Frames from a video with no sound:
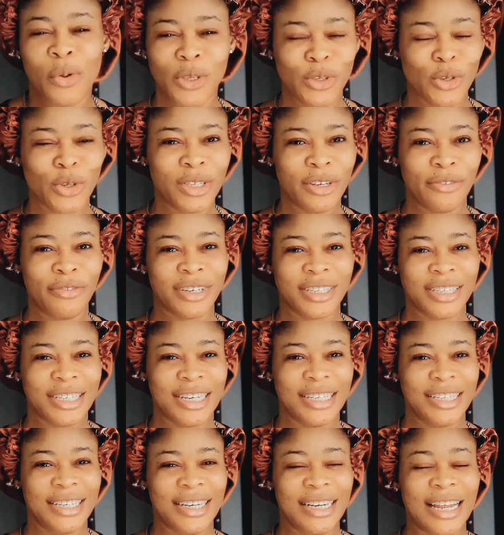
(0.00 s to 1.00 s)
I was so
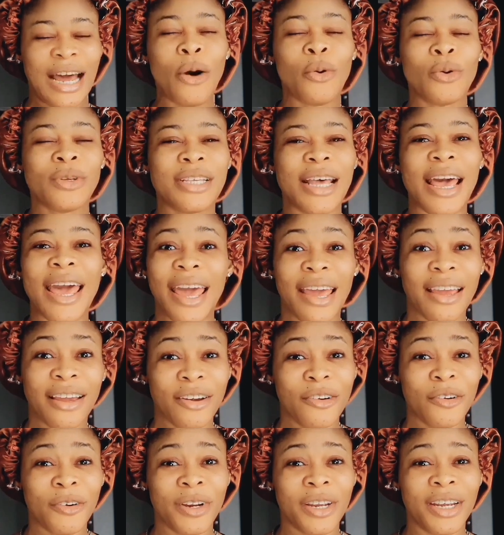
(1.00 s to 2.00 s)
devastated. I was
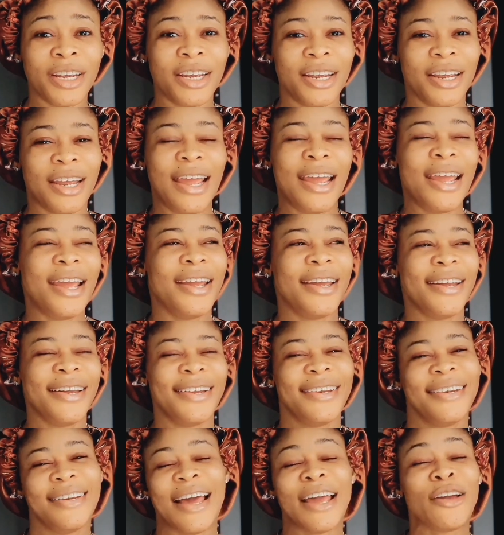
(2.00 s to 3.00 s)
angry
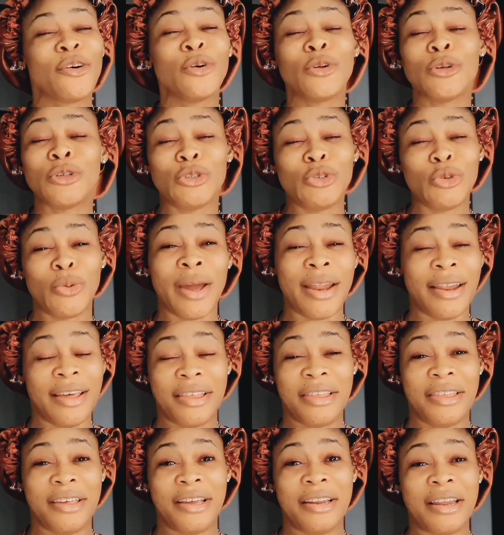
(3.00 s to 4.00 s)
and I couldn't do
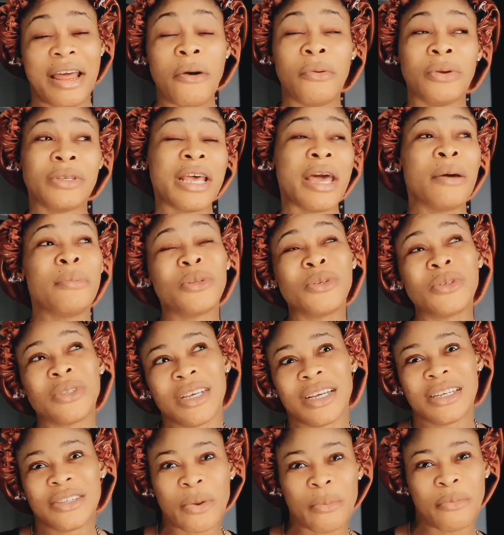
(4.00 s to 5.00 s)
anything. I was able to
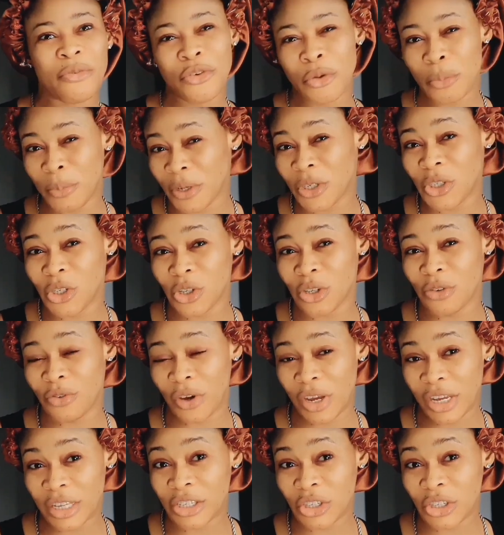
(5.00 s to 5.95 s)
take some few pictures for